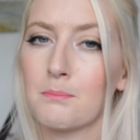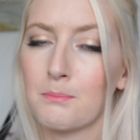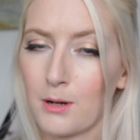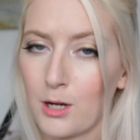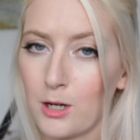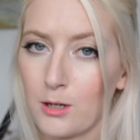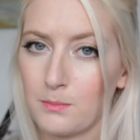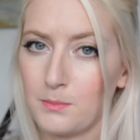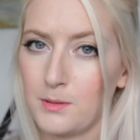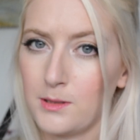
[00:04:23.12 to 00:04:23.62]
and
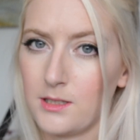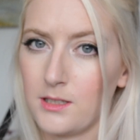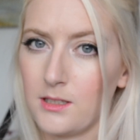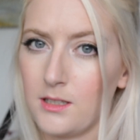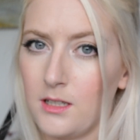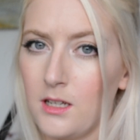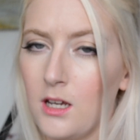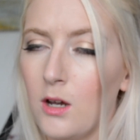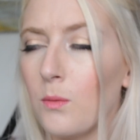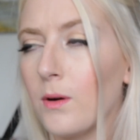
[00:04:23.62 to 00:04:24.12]
bobs.
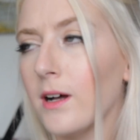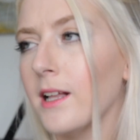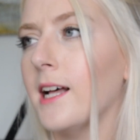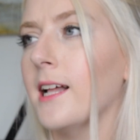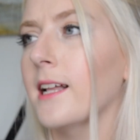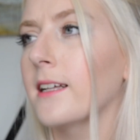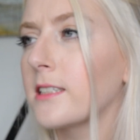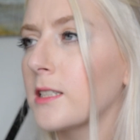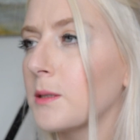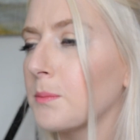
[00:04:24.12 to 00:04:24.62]
Well,
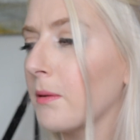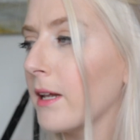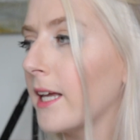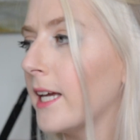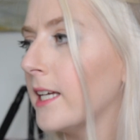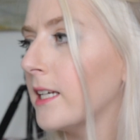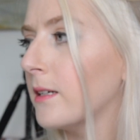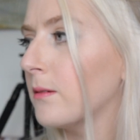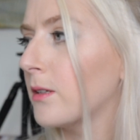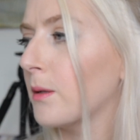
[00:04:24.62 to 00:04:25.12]
I'll
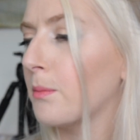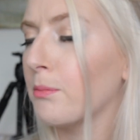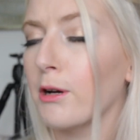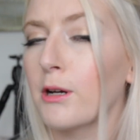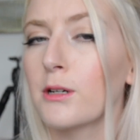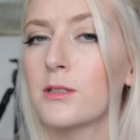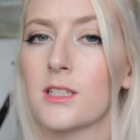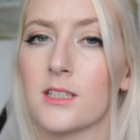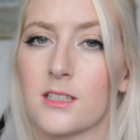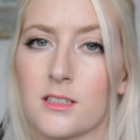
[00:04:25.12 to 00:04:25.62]
explain the
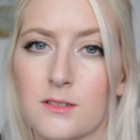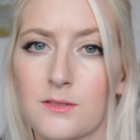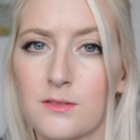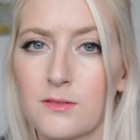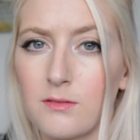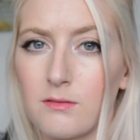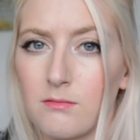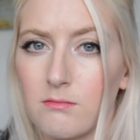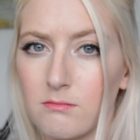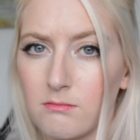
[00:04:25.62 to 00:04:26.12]
process of
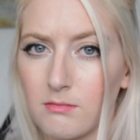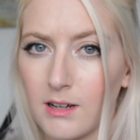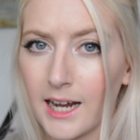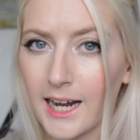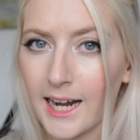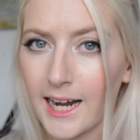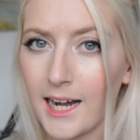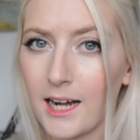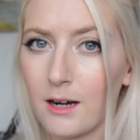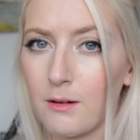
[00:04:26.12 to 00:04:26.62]

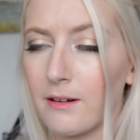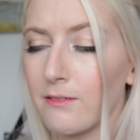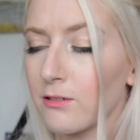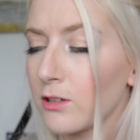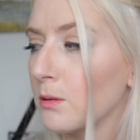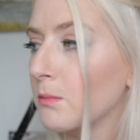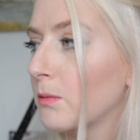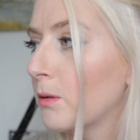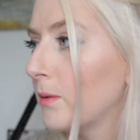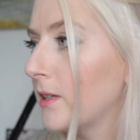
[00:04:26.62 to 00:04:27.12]
how I've
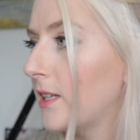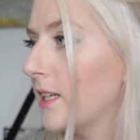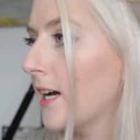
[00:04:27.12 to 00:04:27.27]
come up with